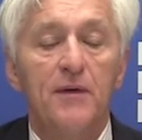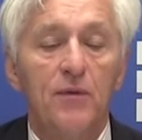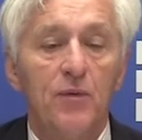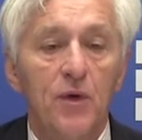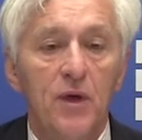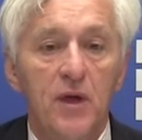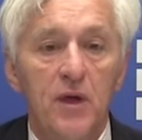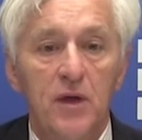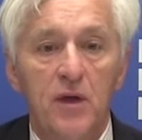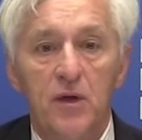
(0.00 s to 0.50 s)

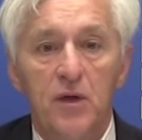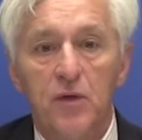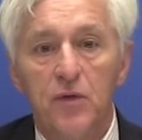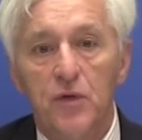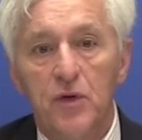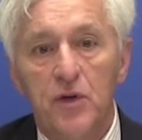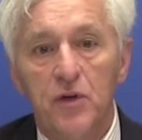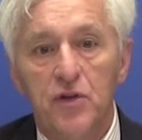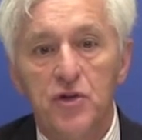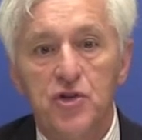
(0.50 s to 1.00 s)
We have
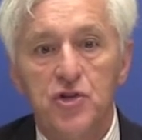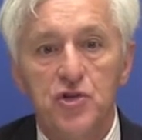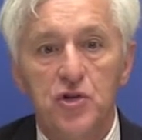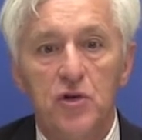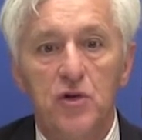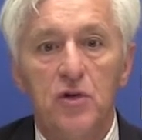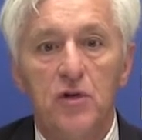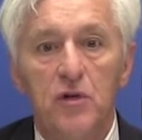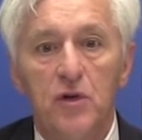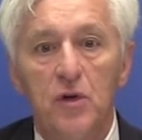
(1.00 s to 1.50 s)
a
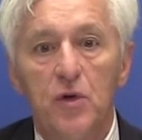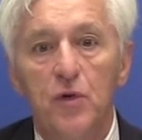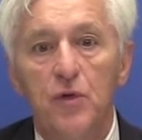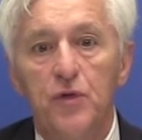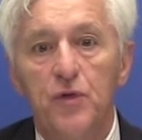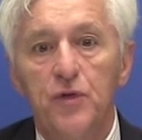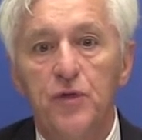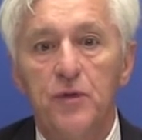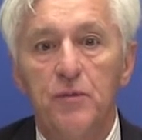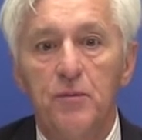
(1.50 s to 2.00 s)

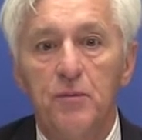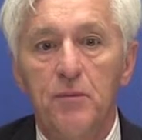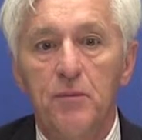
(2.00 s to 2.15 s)
Sugarloaf